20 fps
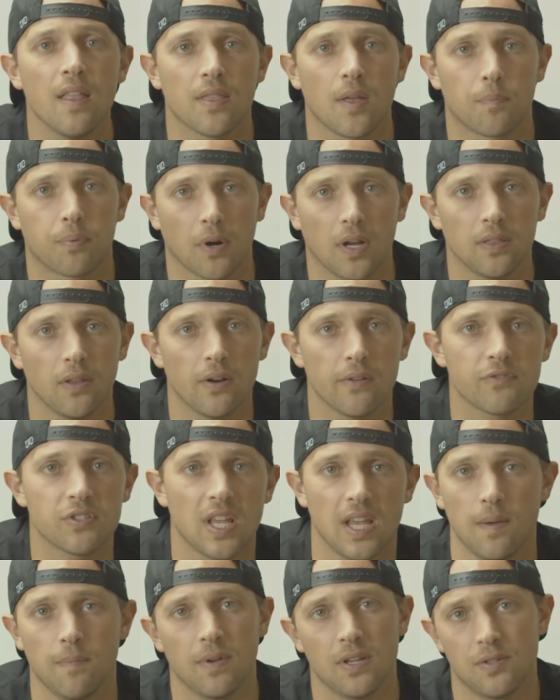The Bread Loaf
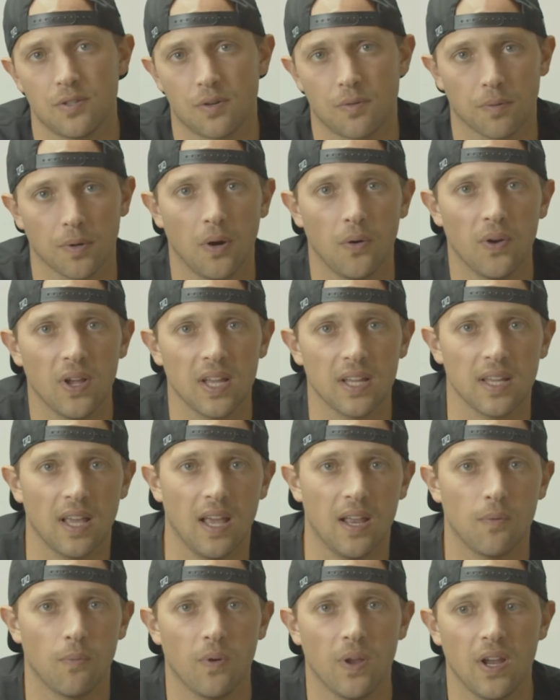team is growing
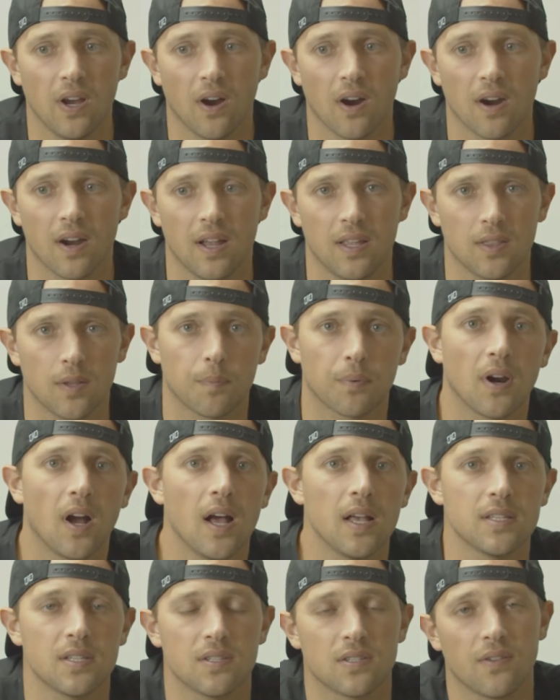and we are in the
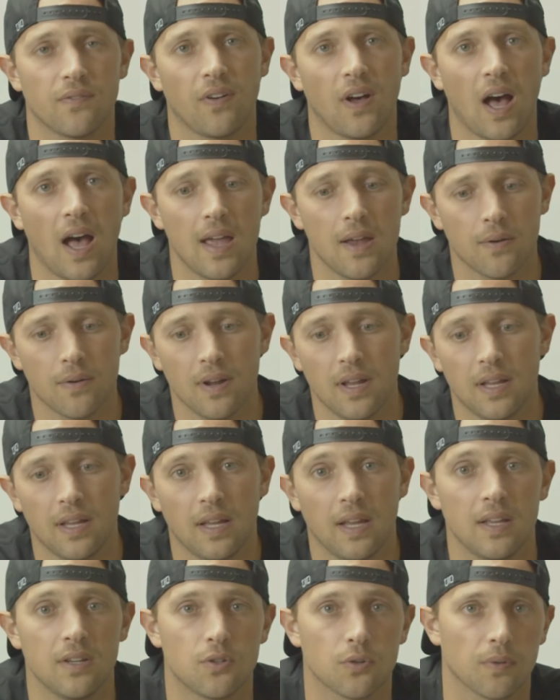process of hiring
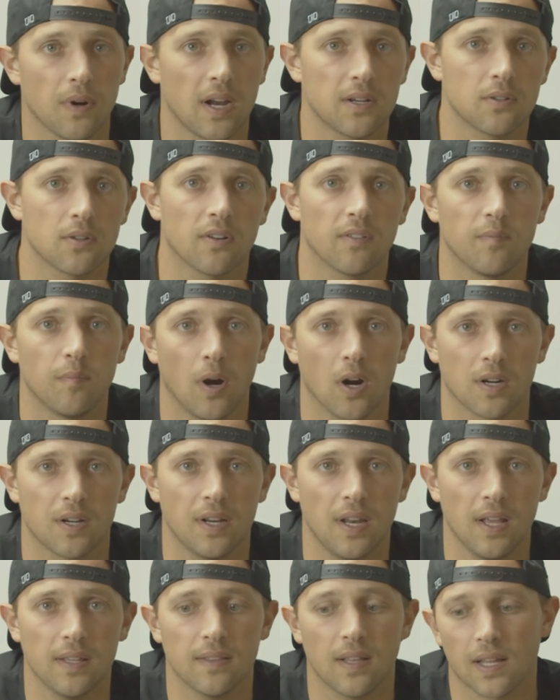a director of
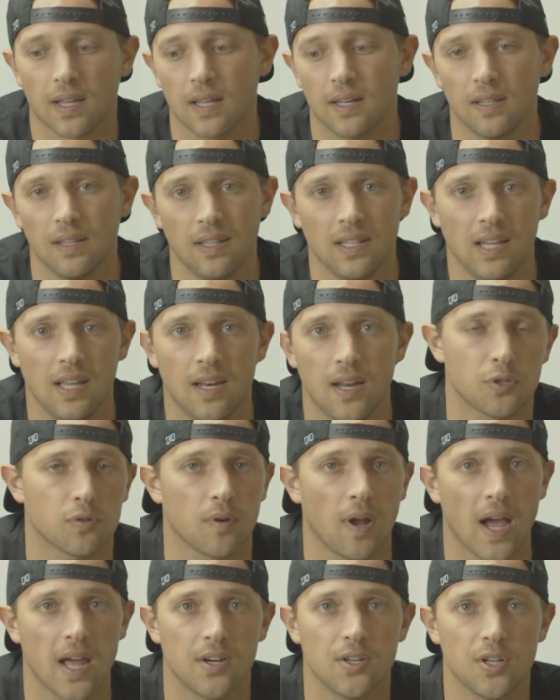marketing that can lead
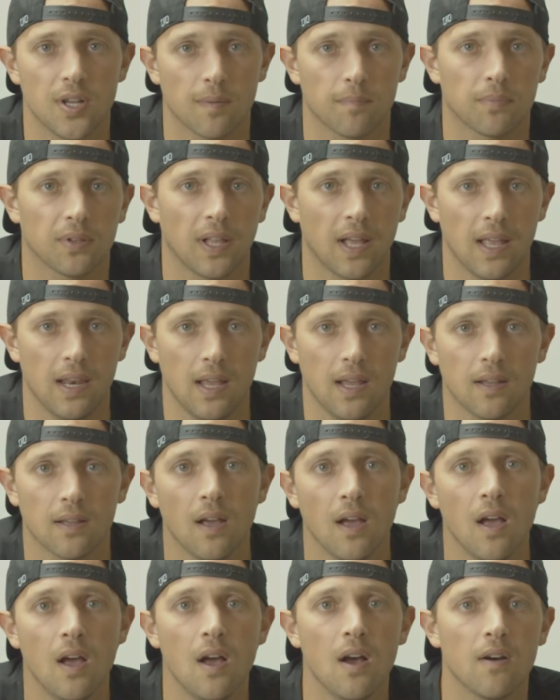strategy and planning
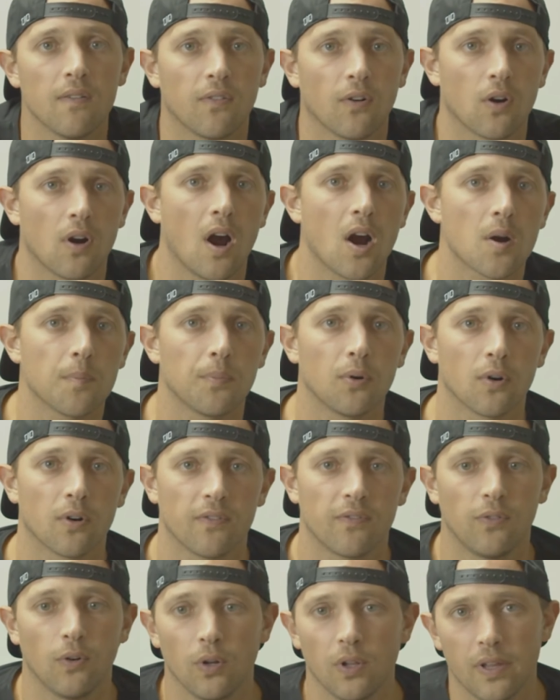for our
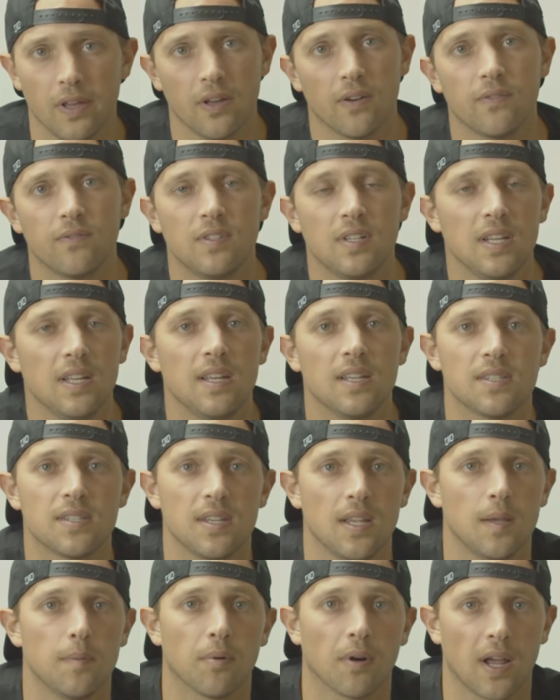portfolio of
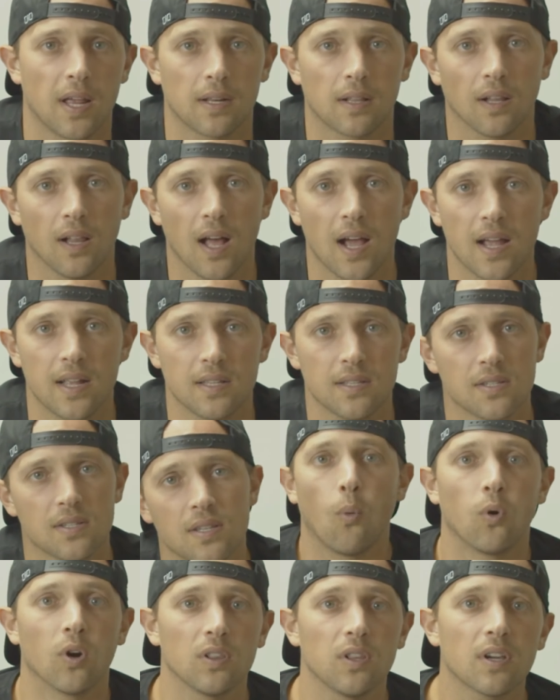D2C brand
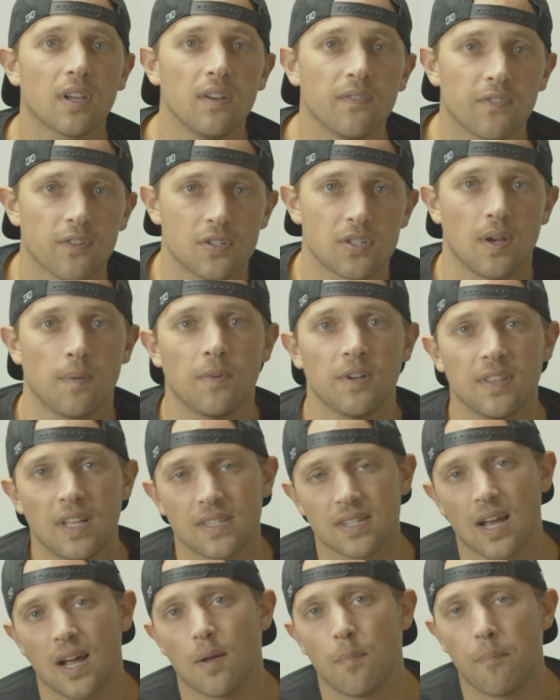clients. We're looking for someone
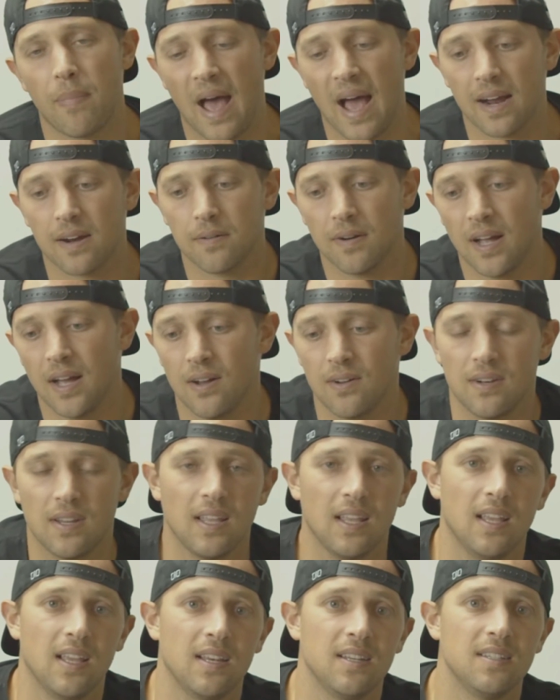that's got a
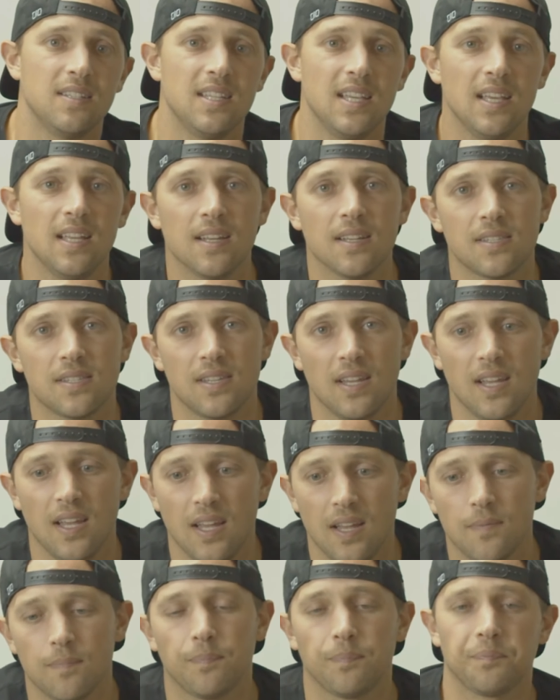background in
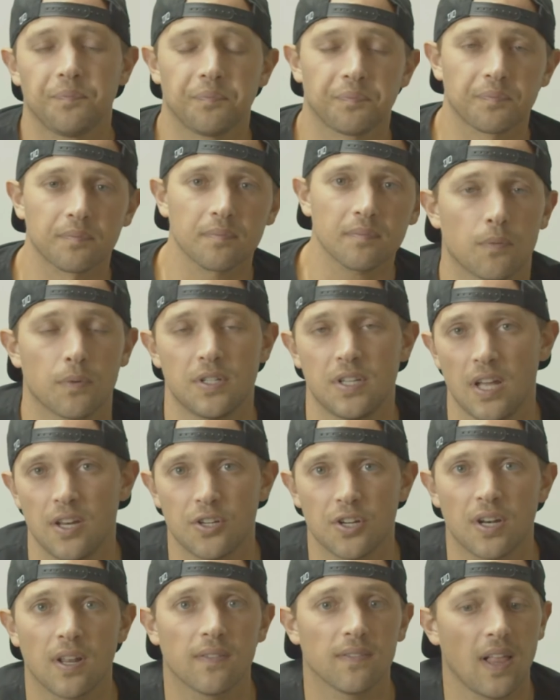D2C,
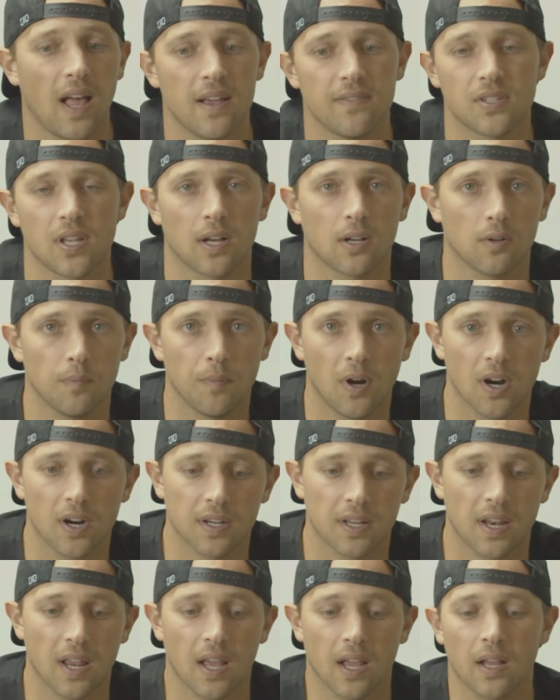retention and lifecycle
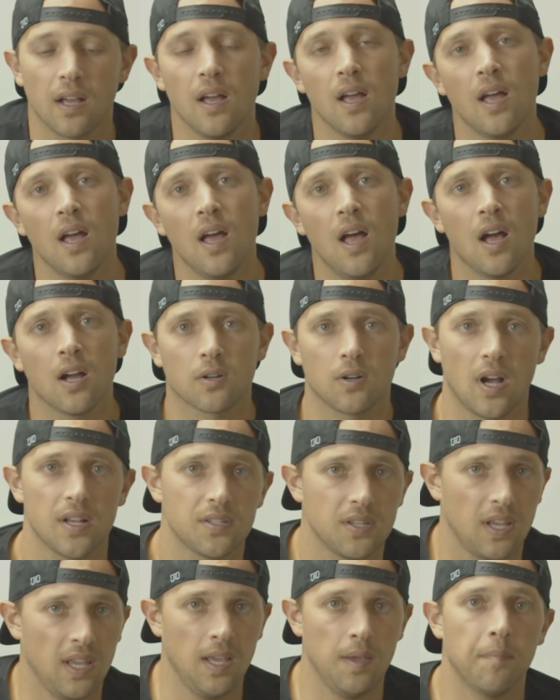marketing,
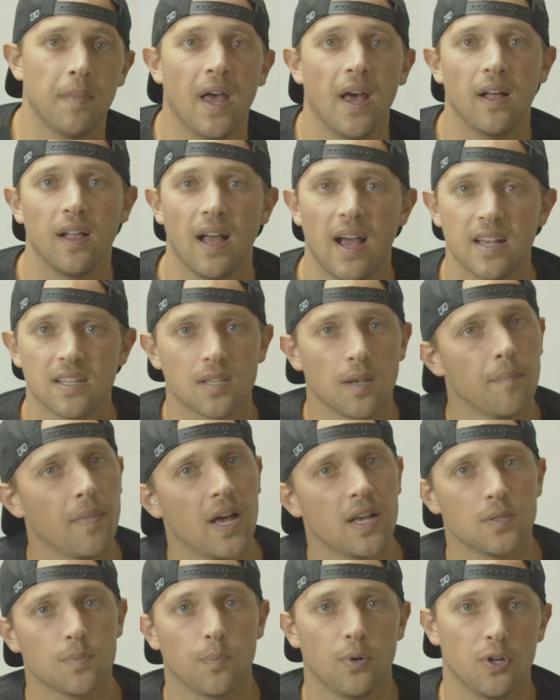across email,
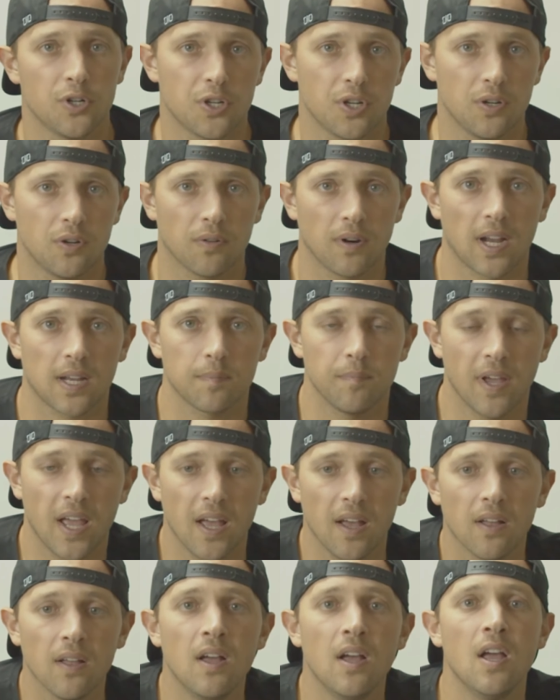SMS, push, and direct
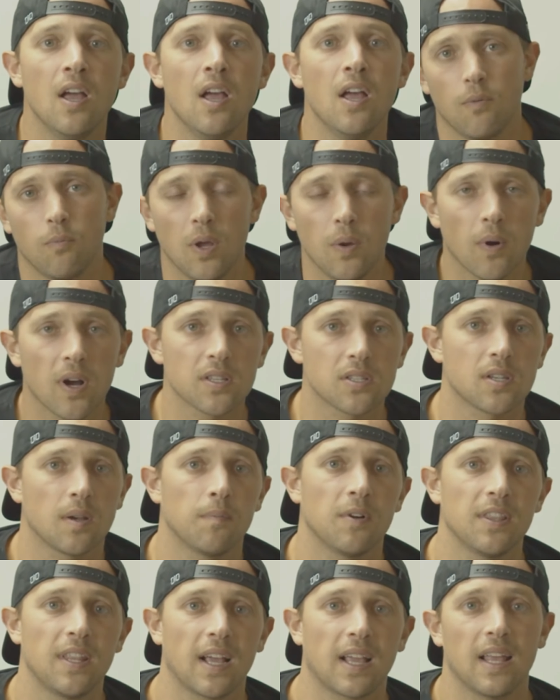mail. We want
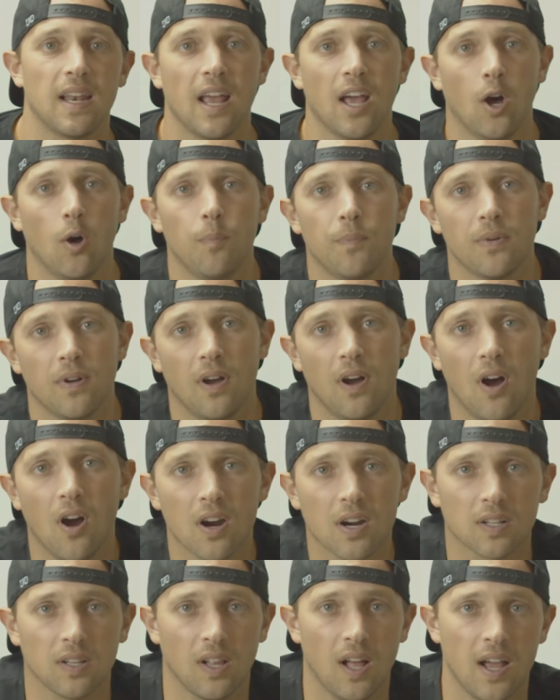someone that can help
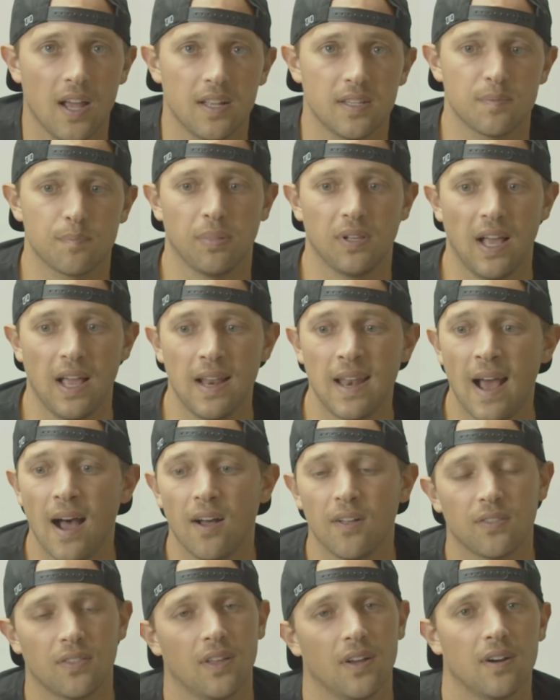our clients plan
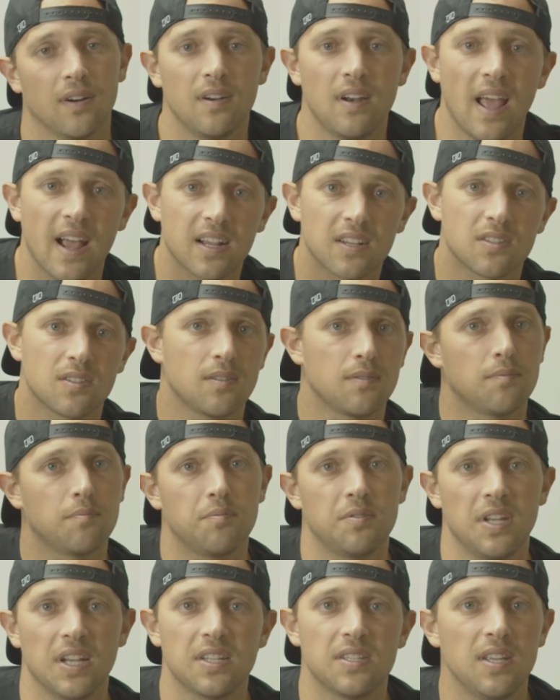out their next
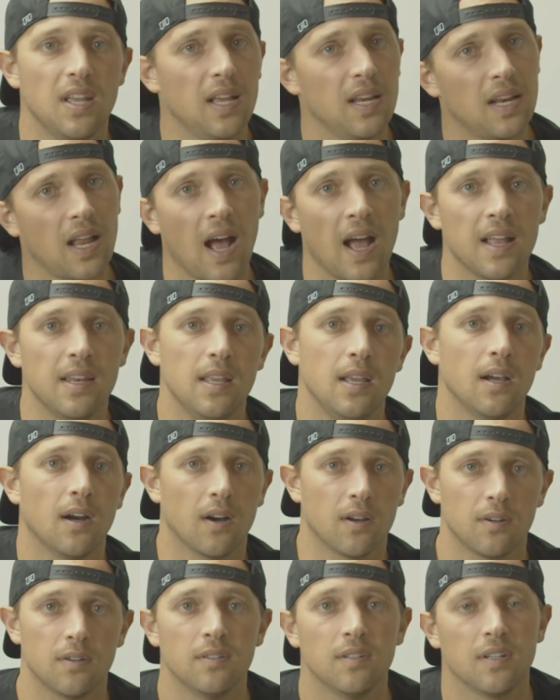60, 90,
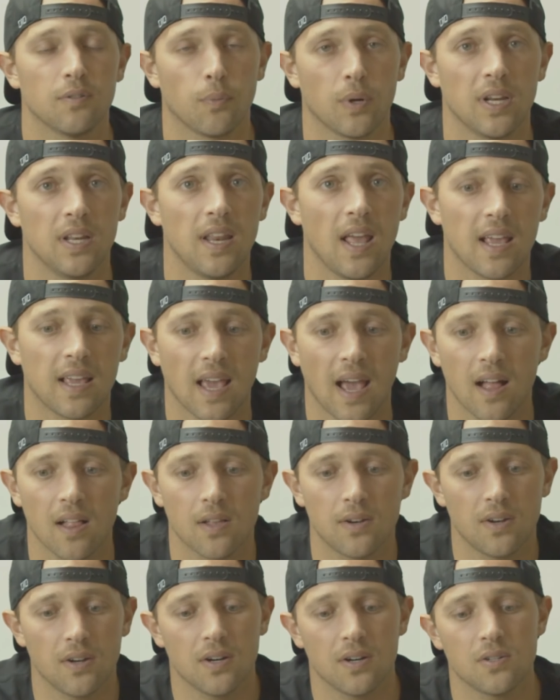120 day
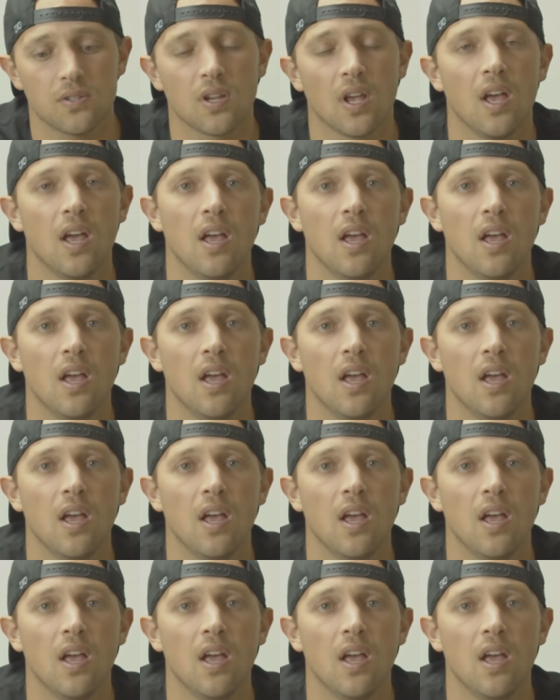calendars